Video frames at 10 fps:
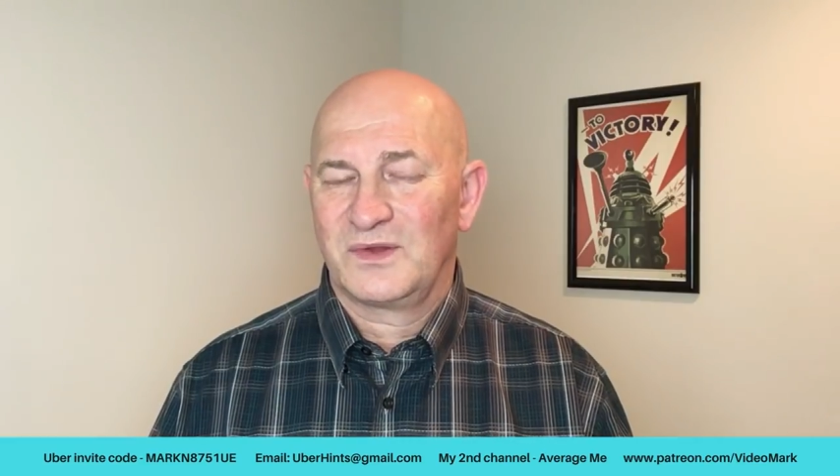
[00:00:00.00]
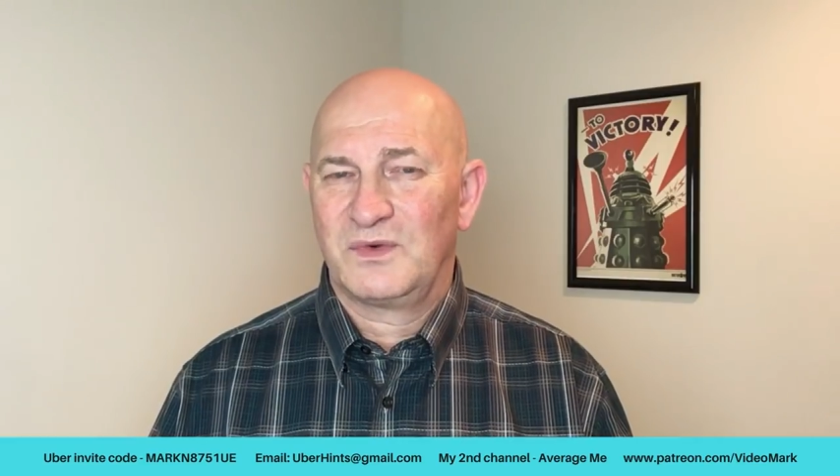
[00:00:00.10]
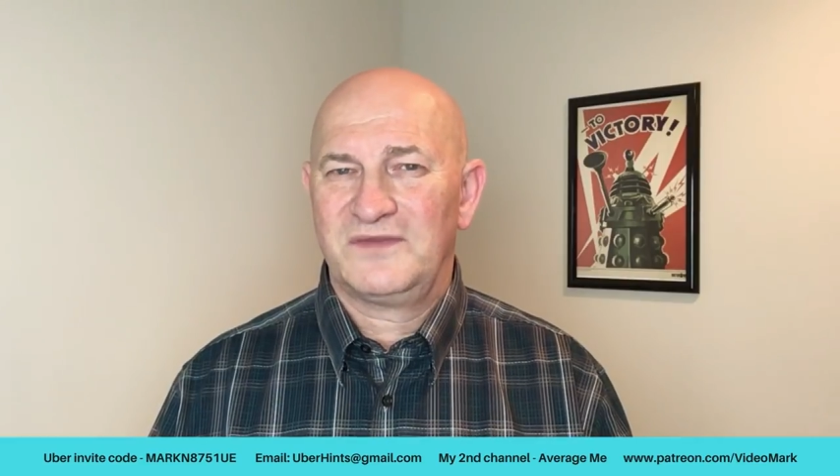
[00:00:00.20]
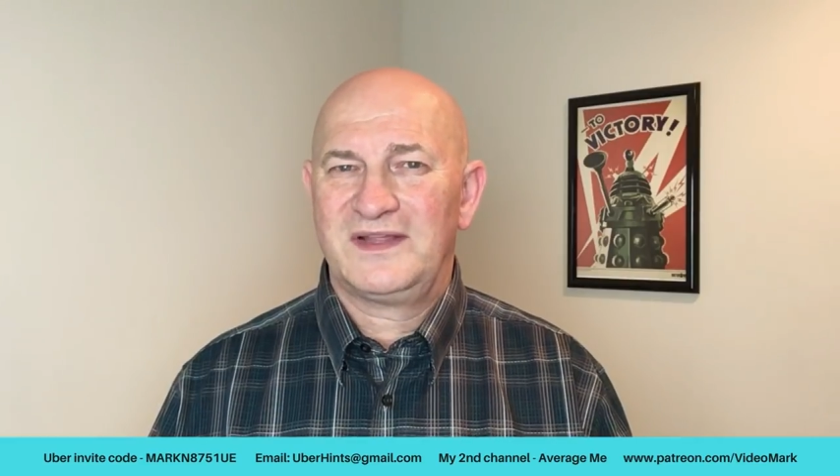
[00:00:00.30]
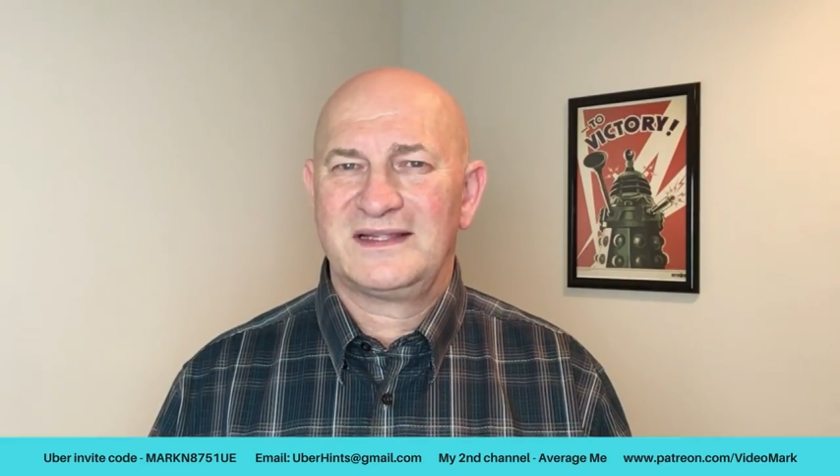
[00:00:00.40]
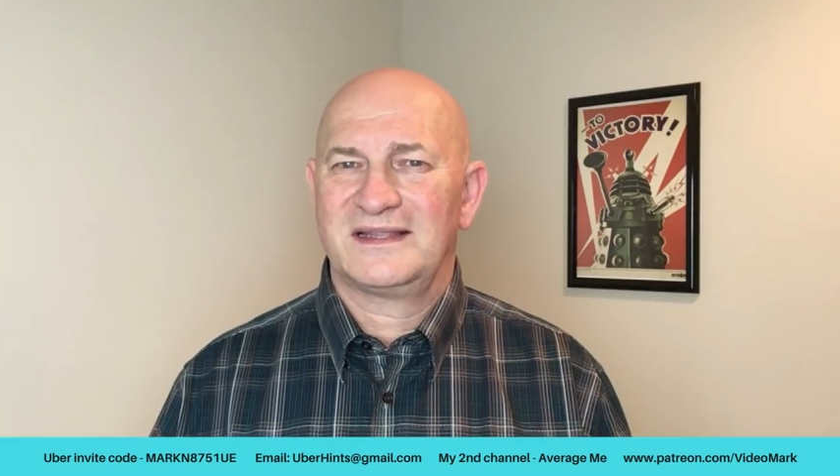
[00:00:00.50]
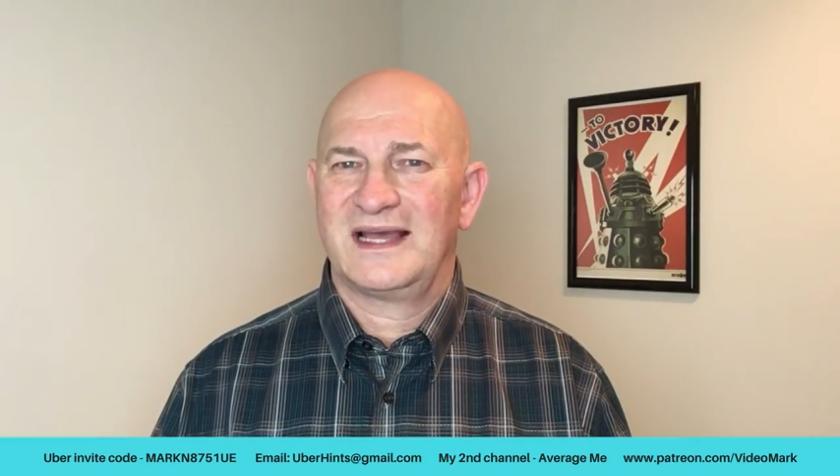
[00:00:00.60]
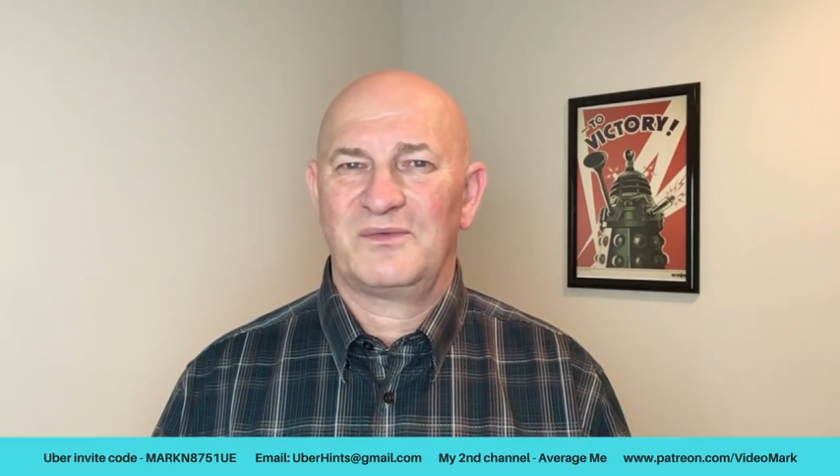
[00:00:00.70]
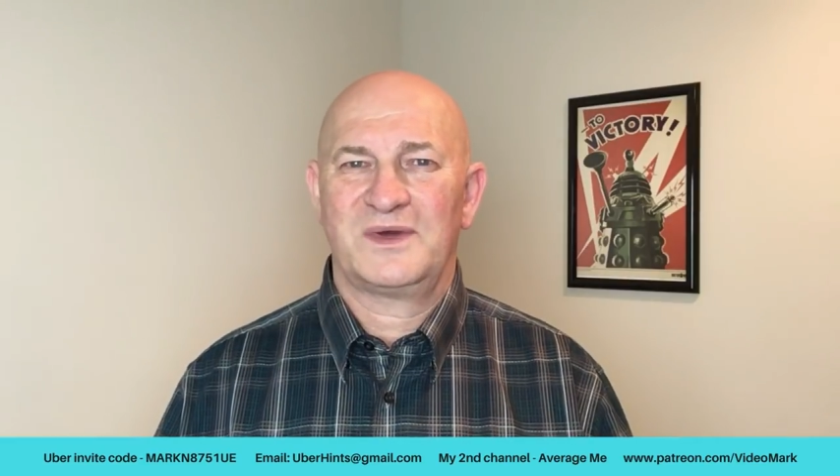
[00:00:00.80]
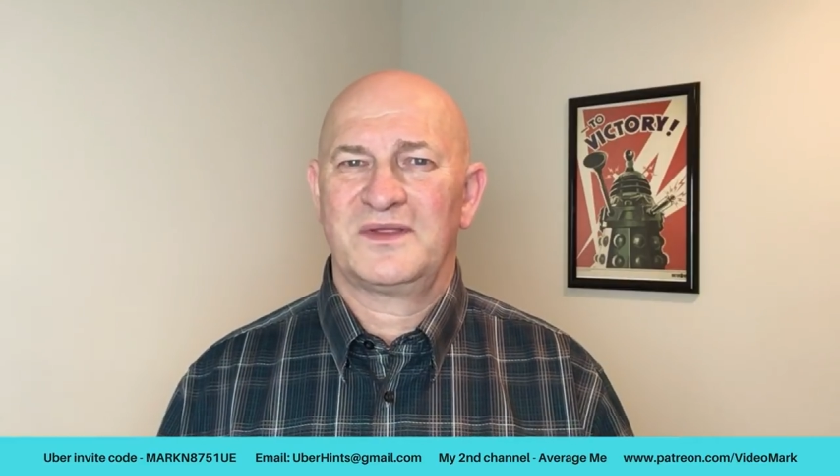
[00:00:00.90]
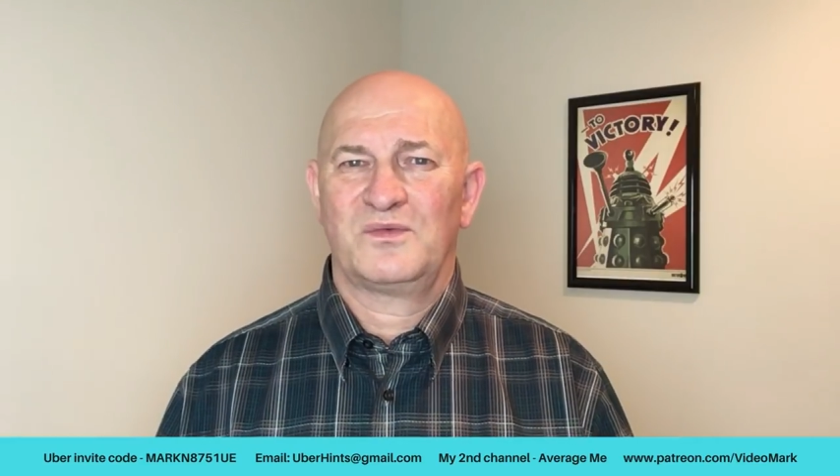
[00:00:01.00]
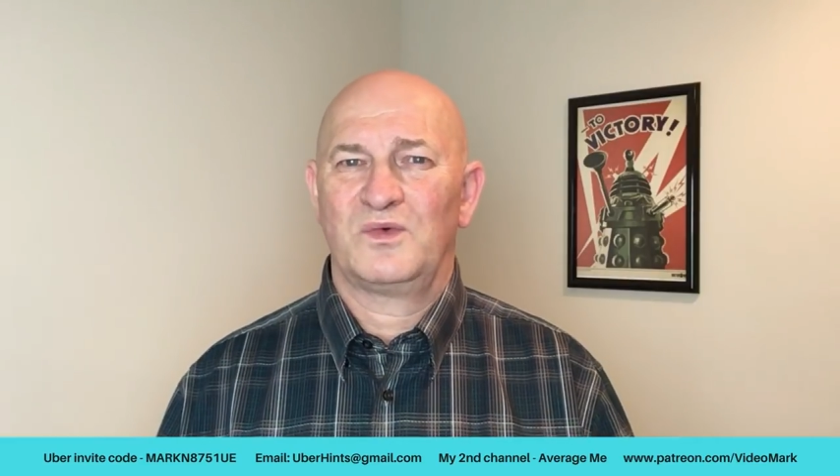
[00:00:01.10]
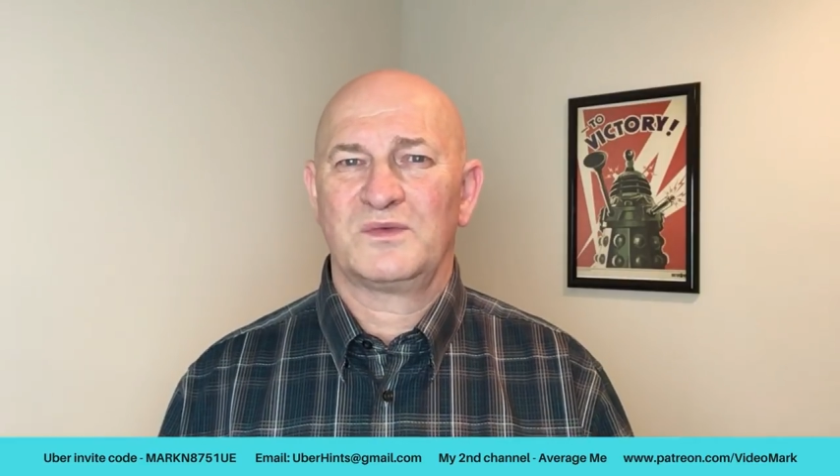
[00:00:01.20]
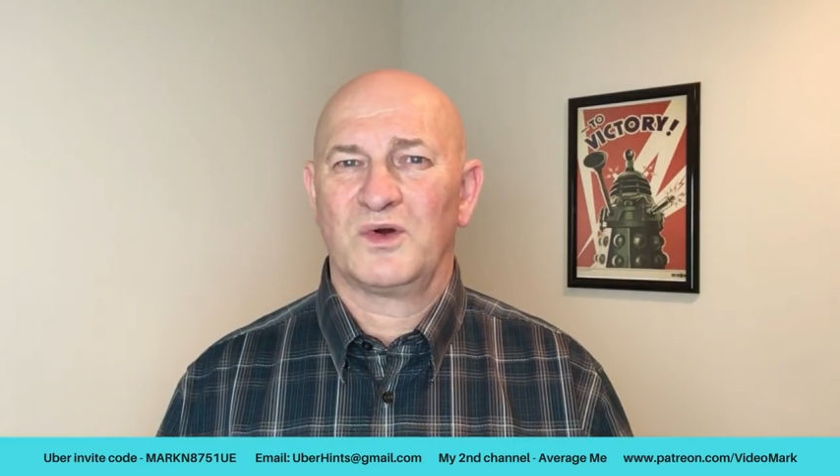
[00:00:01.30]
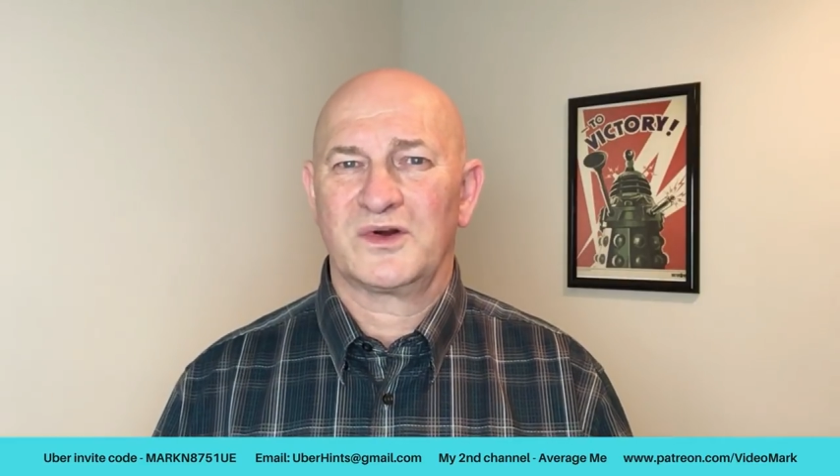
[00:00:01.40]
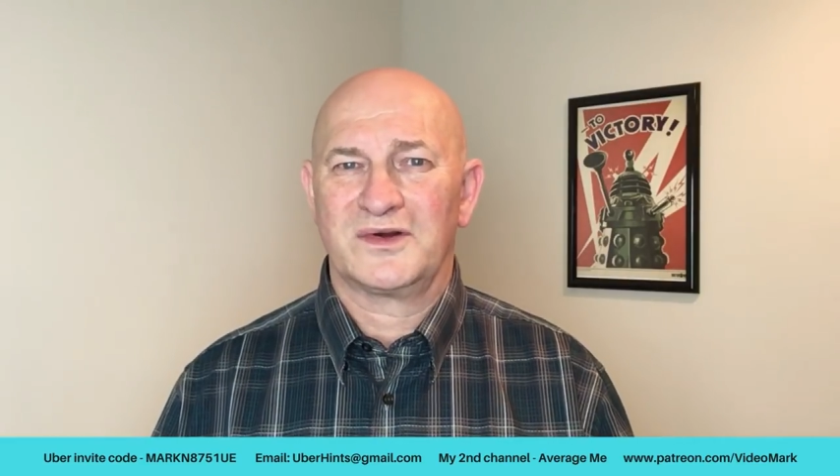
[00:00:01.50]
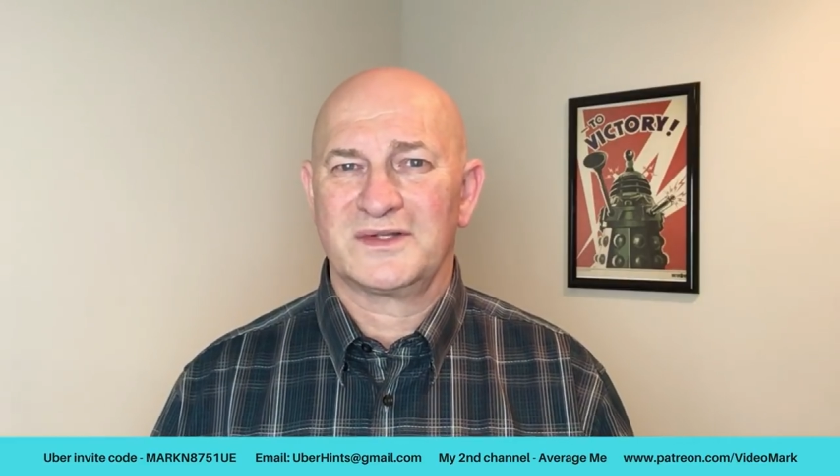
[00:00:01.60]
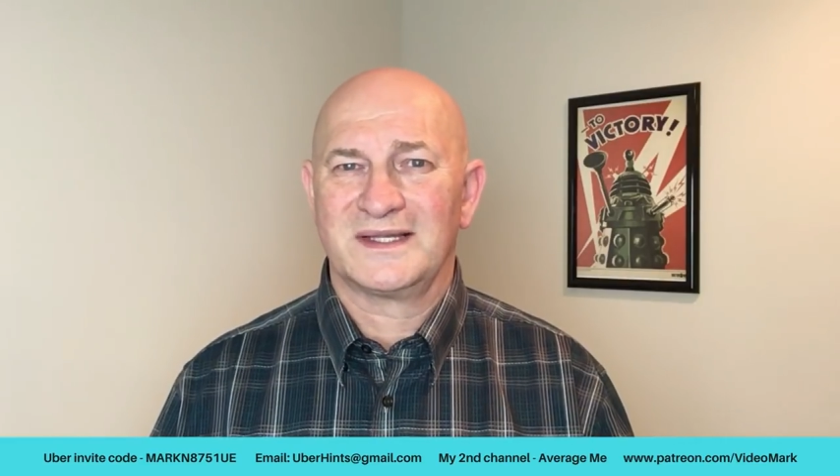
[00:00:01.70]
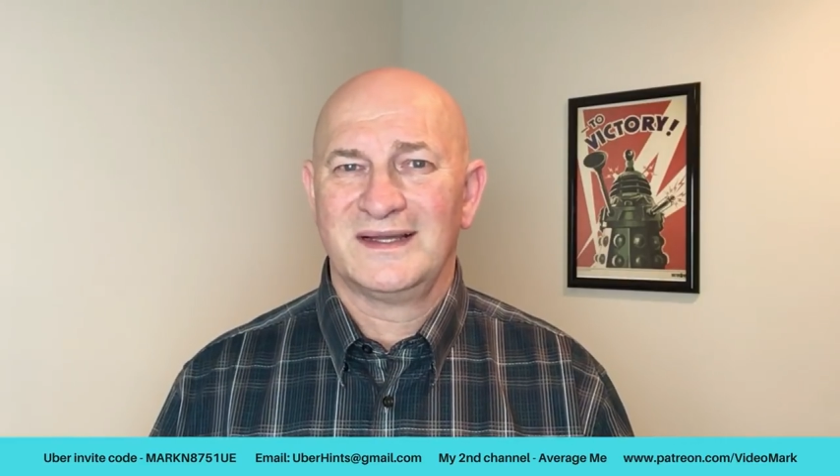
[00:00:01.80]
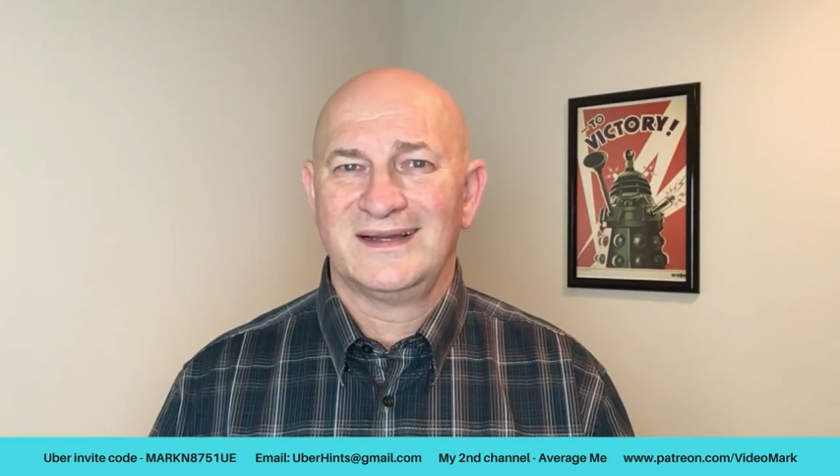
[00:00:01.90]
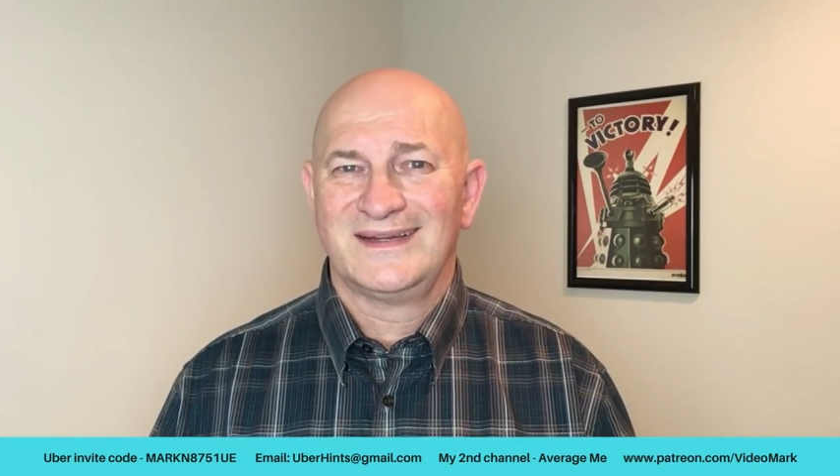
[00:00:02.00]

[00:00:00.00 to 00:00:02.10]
What if they did that with woodworkers?